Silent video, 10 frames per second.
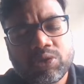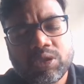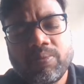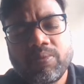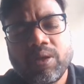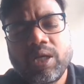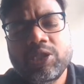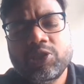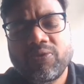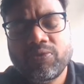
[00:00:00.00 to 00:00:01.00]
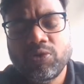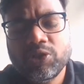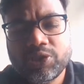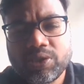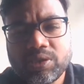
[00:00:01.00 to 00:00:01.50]
some list of
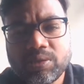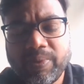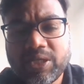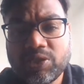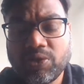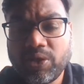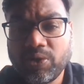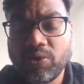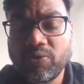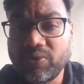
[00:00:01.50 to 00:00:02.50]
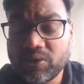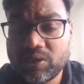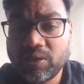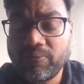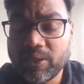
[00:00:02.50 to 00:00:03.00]
questions based on your
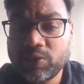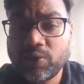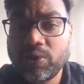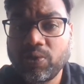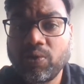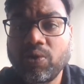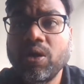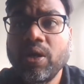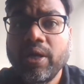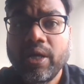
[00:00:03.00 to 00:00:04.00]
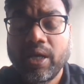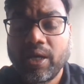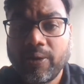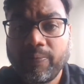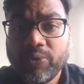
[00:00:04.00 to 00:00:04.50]
wisdom, based on your
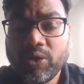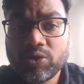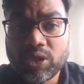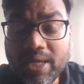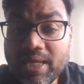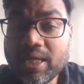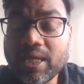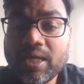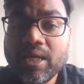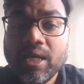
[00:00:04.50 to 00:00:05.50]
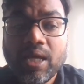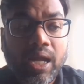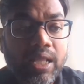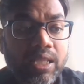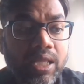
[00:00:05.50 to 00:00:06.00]
thinking,
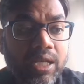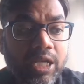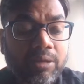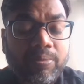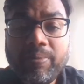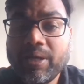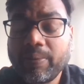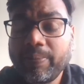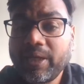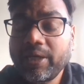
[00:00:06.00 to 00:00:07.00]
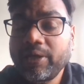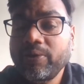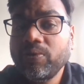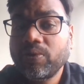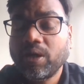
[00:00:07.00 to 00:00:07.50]
and then it will be
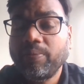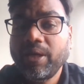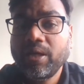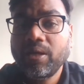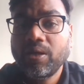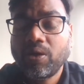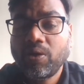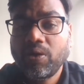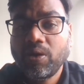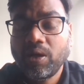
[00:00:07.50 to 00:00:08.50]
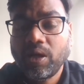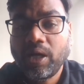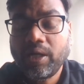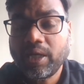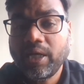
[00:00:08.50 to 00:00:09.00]
repetitive coming on
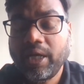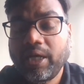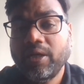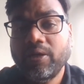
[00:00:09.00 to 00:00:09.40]
alternate